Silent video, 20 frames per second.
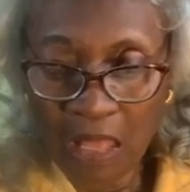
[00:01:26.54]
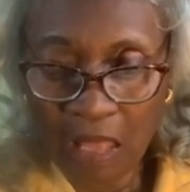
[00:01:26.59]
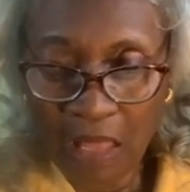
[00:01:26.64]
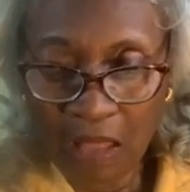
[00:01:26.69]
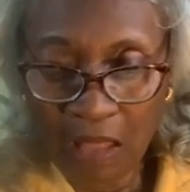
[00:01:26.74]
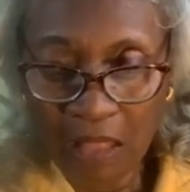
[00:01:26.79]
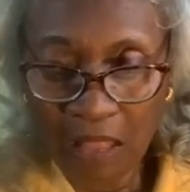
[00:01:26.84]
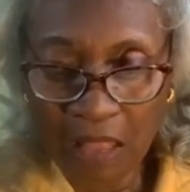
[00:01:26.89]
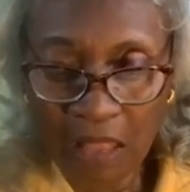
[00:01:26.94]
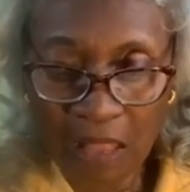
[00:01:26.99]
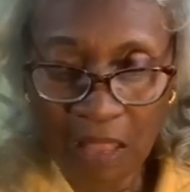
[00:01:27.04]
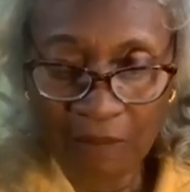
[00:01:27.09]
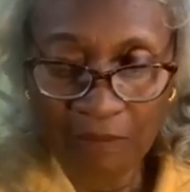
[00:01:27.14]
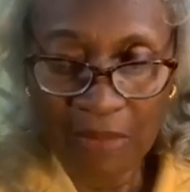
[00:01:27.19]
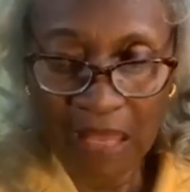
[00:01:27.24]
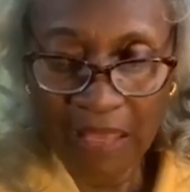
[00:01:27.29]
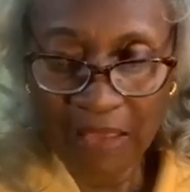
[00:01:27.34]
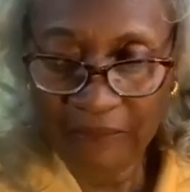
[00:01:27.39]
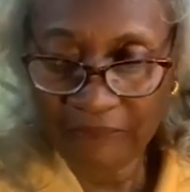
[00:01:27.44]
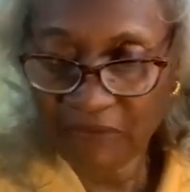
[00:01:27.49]
Amen.
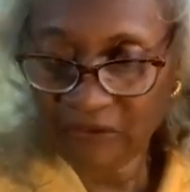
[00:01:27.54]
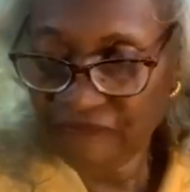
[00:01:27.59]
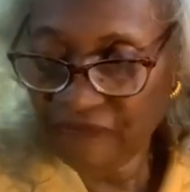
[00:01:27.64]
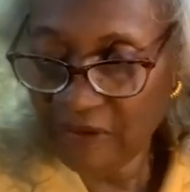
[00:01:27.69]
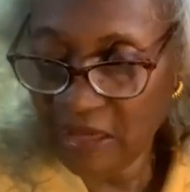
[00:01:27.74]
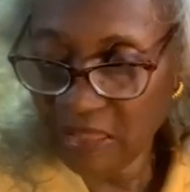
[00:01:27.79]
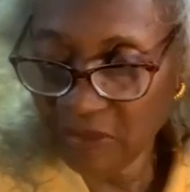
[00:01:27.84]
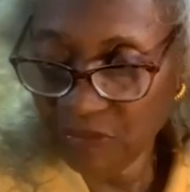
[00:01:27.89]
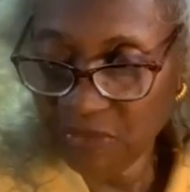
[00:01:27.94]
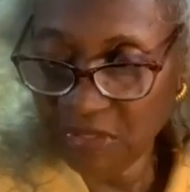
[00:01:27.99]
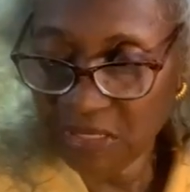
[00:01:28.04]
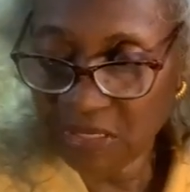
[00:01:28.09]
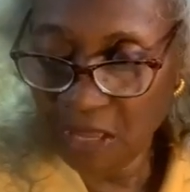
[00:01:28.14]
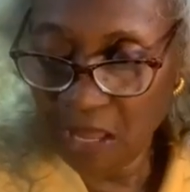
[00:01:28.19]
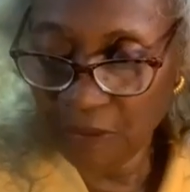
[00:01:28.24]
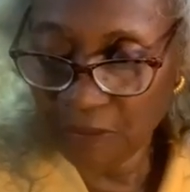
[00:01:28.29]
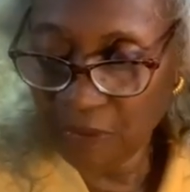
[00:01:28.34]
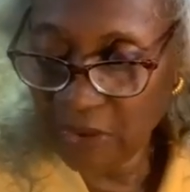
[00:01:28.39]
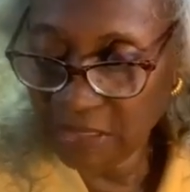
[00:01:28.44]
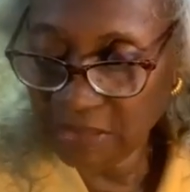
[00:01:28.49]
My Heavenly Father, we
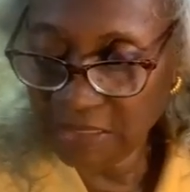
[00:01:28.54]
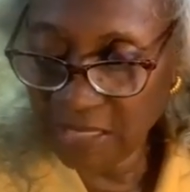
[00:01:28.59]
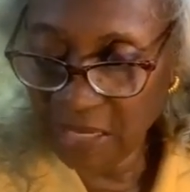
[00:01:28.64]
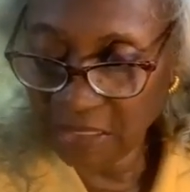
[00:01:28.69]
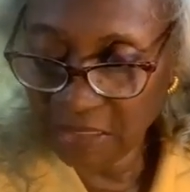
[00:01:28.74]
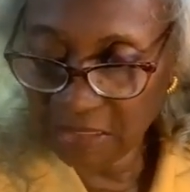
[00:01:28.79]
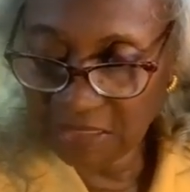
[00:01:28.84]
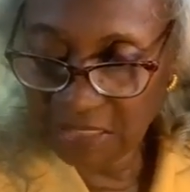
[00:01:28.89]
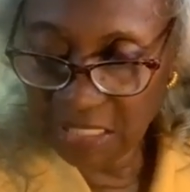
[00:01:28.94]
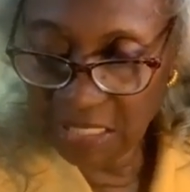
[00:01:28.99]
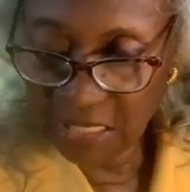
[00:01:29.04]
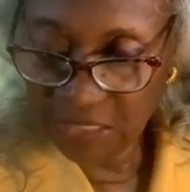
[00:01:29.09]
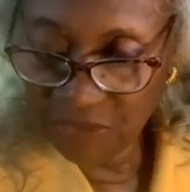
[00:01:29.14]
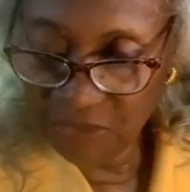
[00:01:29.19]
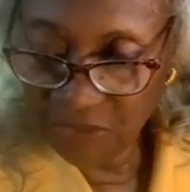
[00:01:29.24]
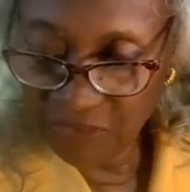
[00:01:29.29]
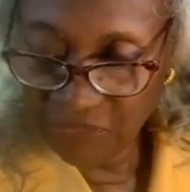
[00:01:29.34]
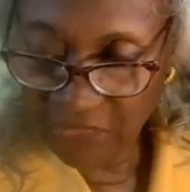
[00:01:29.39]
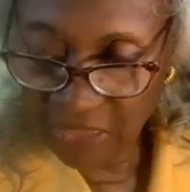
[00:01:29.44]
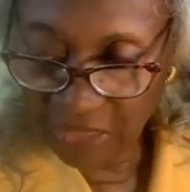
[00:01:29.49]
come right now to tell
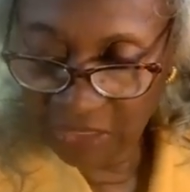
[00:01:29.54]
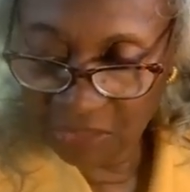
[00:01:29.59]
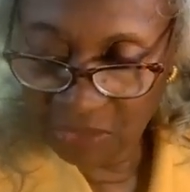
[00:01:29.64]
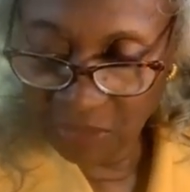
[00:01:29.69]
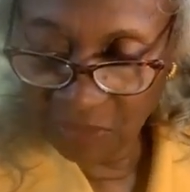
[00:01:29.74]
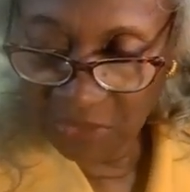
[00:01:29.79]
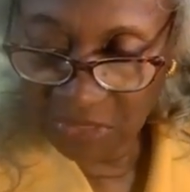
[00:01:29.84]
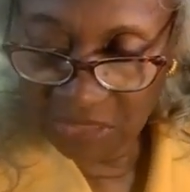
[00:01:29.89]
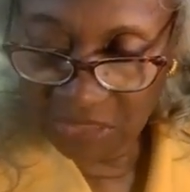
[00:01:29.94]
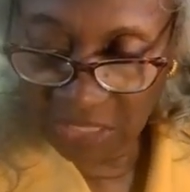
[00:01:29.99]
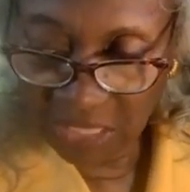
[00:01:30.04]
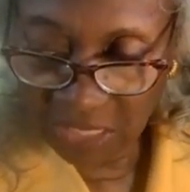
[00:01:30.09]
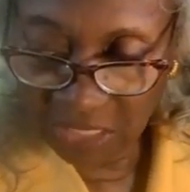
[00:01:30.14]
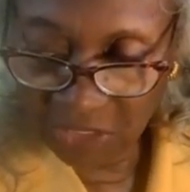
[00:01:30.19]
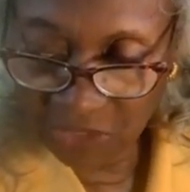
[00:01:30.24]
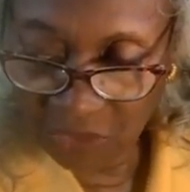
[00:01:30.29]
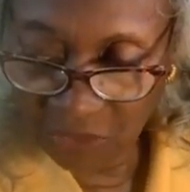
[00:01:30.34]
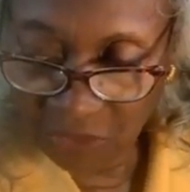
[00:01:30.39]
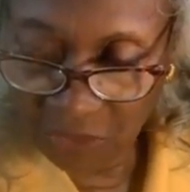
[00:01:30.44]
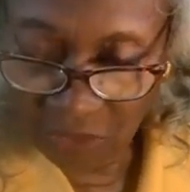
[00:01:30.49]
you thank you. We thank,
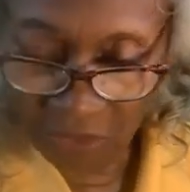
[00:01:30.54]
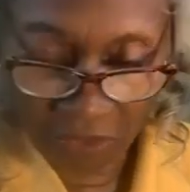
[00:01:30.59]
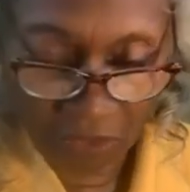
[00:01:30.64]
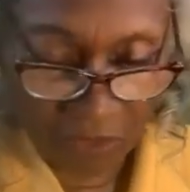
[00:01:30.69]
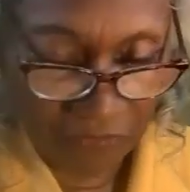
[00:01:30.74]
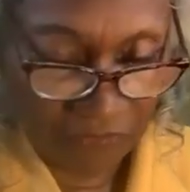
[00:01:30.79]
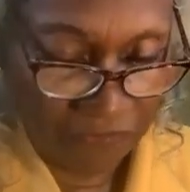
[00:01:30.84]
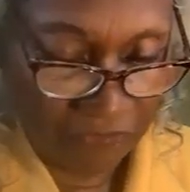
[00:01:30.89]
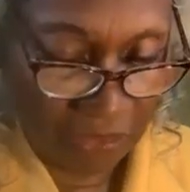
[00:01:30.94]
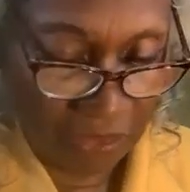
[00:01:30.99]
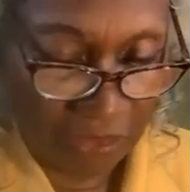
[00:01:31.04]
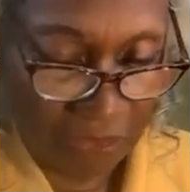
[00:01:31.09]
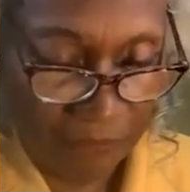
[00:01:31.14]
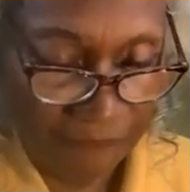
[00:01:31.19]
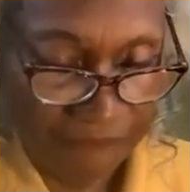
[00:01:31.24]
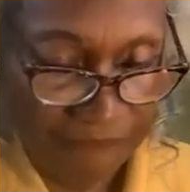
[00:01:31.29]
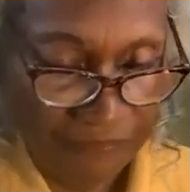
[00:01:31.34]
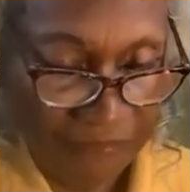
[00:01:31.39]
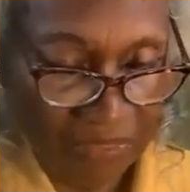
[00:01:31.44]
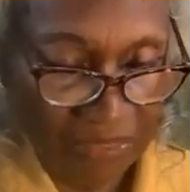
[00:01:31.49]
thank you, Lord,
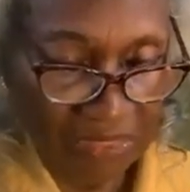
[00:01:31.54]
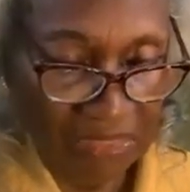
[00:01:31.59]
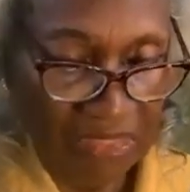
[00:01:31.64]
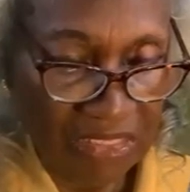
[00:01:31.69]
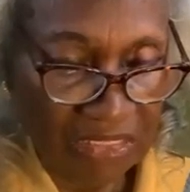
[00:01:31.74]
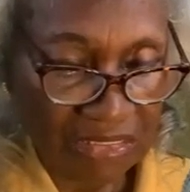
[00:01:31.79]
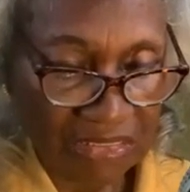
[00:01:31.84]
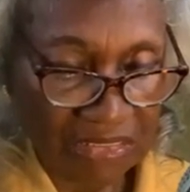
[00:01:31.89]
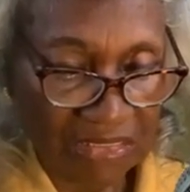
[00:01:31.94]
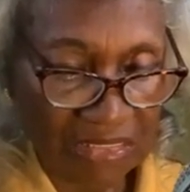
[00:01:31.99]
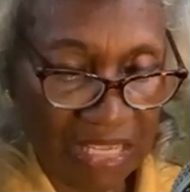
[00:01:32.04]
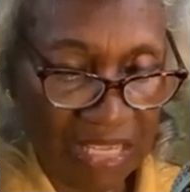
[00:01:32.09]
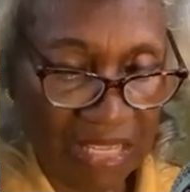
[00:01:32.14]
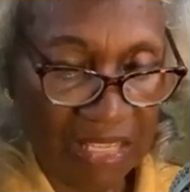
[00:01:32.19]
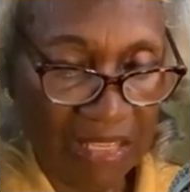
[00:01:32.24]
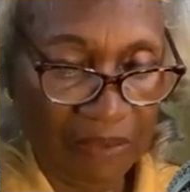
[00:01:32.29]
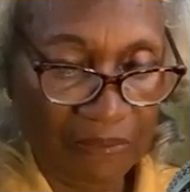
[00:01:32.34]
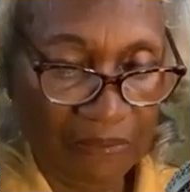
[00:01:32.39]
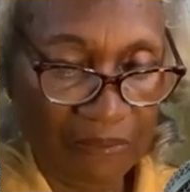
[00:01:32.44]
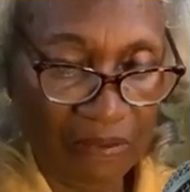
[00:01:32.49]
for this
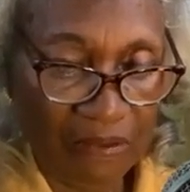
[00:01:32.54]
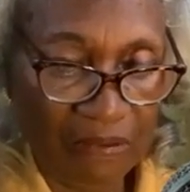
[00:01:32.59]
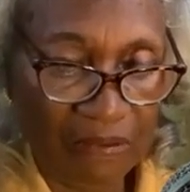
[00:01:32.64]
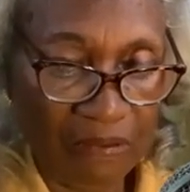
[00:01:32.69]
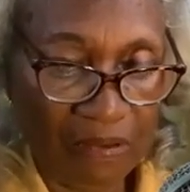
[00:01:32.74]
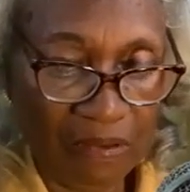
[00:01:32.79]
day.